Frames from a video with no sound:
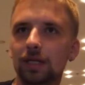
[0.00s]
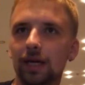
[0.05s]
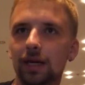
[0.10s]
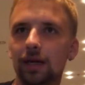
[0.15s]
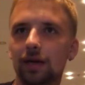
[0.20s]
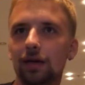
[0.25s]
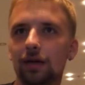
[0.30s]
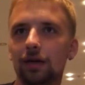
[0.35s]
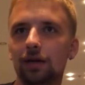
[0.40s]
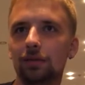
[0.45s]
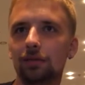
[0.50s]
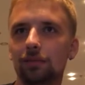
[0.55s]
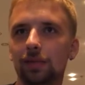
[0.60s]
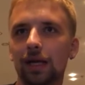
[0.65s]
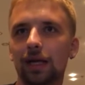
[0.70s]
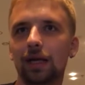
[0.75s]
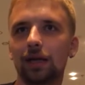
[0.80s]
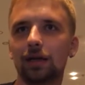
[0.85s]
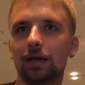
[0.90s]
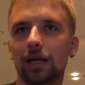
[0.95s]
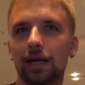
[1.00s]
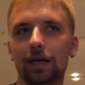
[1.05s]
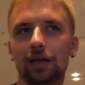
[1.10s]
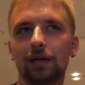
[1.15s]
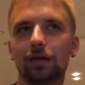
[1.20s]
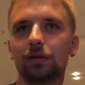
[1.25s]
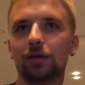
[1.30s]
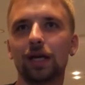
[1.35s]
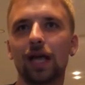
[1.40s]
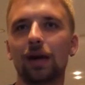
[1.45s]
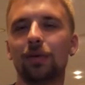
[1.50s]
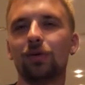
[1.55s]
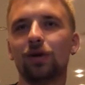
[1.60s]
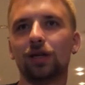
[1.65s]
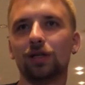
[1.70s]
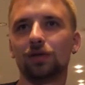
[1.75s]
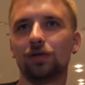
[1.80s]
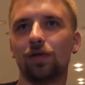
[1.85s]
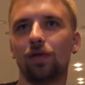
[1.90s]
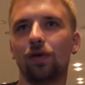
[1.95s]
They're making like
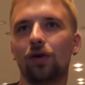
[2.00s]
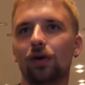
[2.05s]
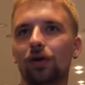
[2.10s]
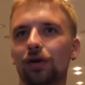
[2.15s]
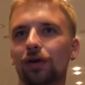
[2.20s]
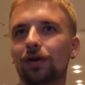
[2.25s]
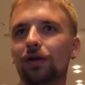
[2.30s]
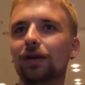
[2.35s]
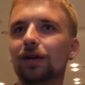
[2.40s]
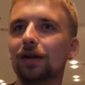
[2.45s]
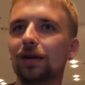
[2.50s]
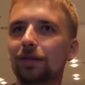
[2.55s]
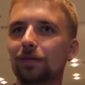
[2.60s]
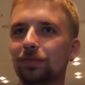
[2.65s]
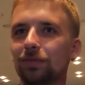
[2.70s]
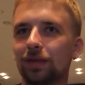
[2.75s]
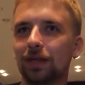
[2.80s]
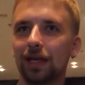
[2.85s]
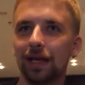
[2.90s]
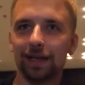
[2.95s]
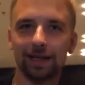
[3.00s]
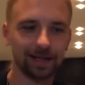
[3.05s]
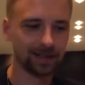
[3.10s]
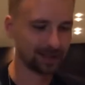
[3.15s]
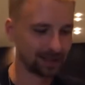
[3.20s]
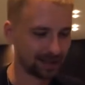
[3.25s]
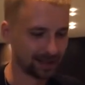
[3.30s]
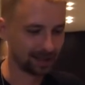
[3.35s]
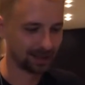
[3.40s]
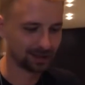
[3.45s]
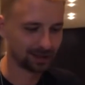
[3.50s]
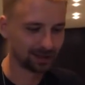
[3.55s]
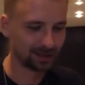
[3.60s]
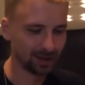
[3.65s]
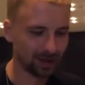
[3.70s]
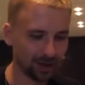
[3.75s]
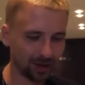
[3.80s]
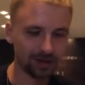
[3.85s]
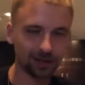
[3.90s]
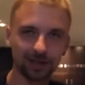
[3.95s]
cameras for kittens and
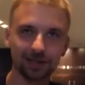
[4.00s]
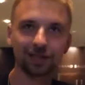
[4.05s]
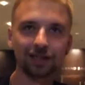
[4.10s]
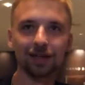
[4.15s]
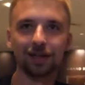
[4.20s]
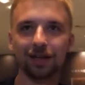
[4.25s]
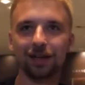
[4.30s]
dogs.